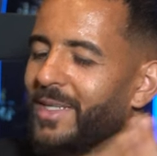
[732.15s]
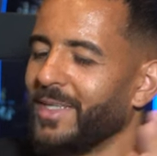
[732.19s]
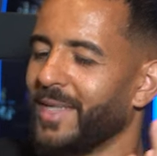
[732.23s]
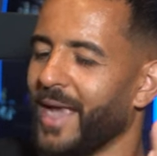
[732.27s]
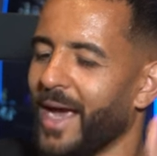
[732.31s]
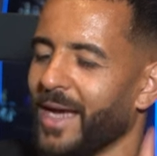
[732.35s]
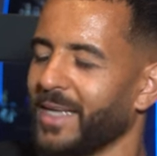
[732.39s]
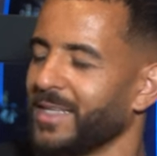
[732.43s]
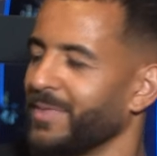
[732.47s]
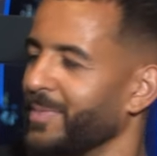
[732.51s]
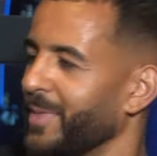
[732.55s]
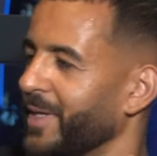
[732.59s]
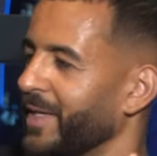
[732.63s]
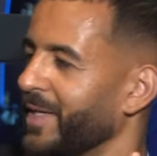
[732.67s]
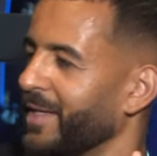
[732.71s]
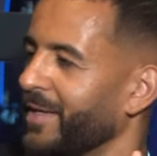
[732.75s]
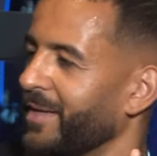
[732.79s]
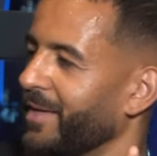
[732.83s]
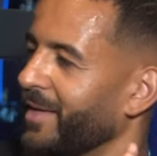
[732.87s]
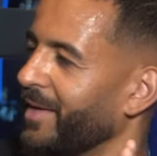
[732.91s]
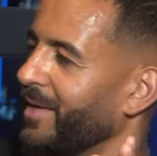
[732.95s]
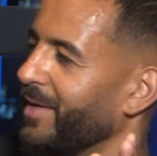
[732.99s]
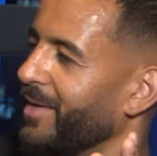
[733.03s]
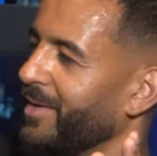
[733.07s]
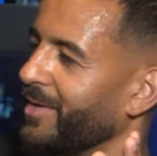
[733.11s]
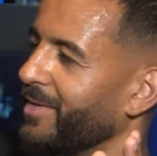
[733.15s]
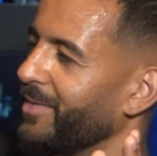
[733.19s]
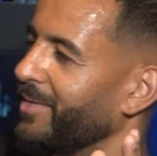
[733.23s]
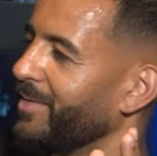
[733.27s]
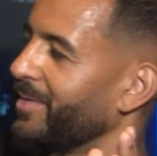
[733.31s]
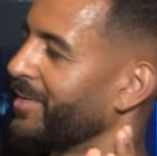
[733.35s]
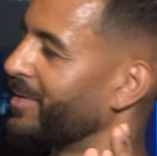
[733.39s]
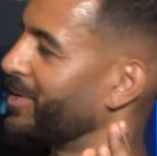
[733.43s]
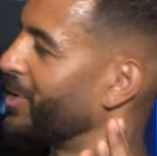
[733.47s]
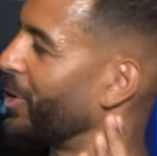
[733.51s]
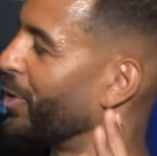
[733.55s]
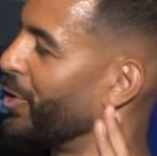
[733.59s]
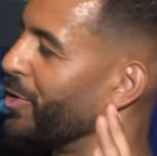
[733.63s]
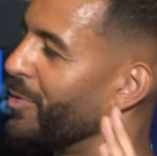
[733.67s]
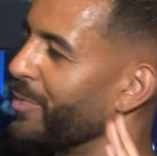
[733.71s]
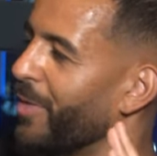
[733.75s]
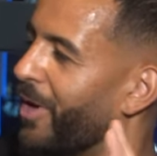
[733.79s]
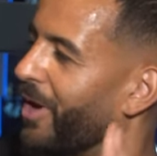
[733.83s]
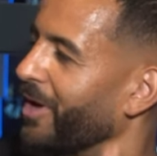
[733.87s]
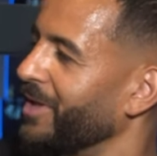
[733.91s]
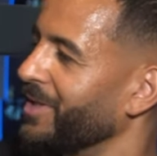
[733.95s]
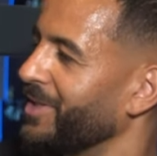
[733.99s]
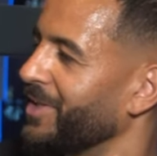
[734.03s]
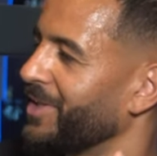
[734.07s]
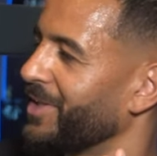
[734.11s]
taxed me too
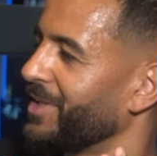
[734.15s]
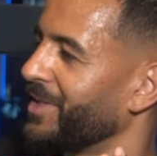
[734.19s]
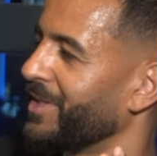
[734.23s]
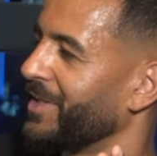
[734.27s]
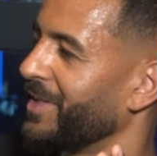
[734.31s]
much.